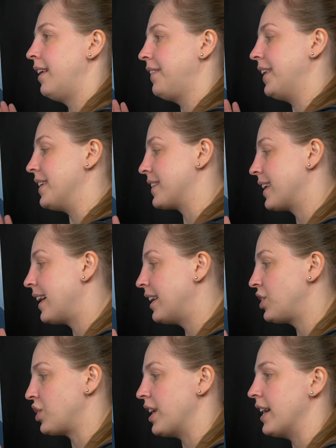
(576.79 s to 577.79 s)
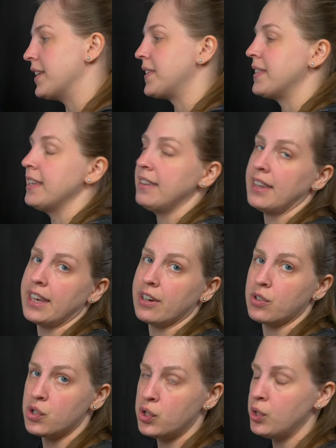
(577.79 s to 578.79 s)
less contrast than
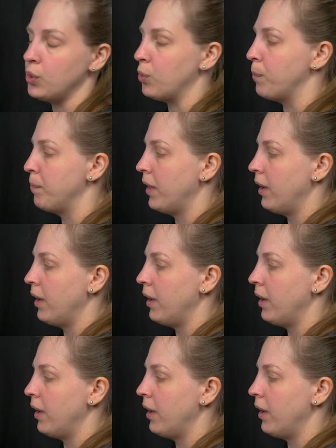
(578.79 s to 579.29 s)
layer 2.